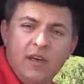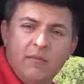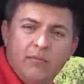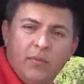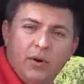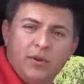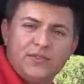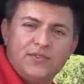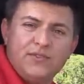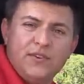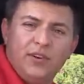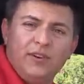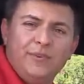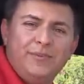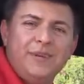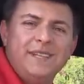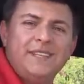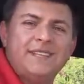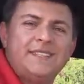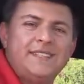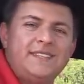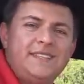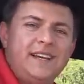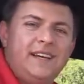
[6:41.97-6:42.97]
Most notably
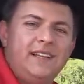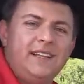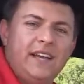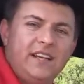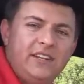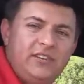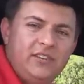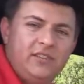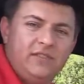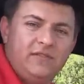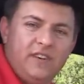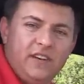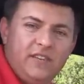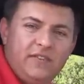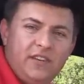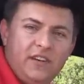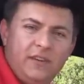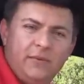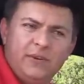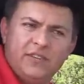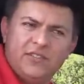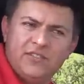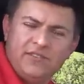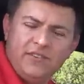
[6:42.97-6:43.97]
the C L A two
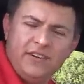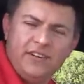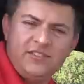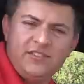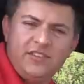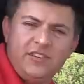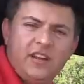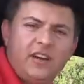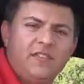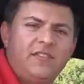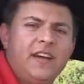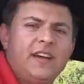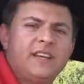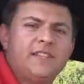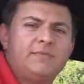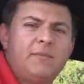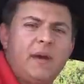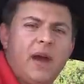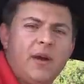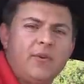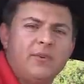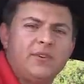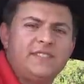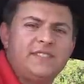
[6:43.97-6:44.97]
fifty, which strangely enough has
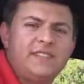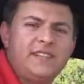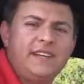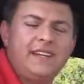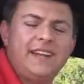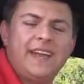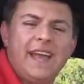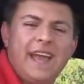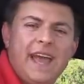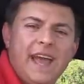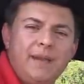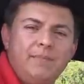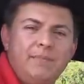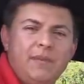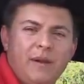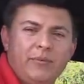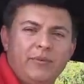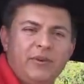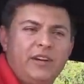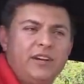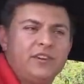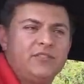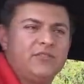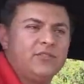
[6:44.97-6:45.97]
power seat and
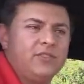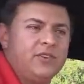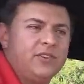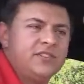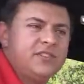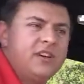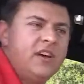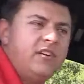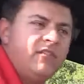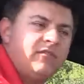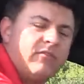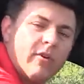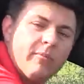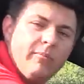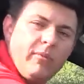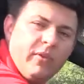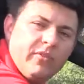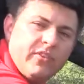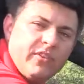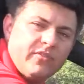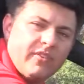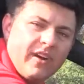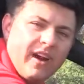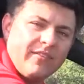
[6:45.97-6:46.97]
memory controls for
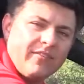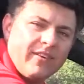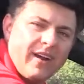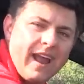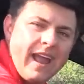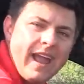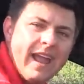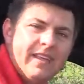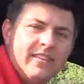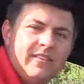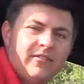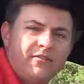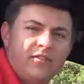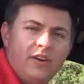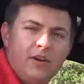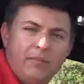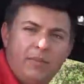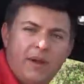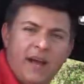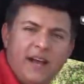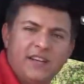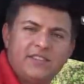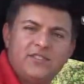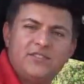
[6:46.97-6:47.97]
both the driver and the front
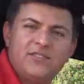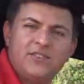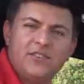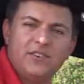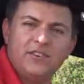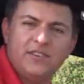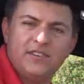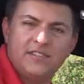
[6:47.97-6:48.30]
passenger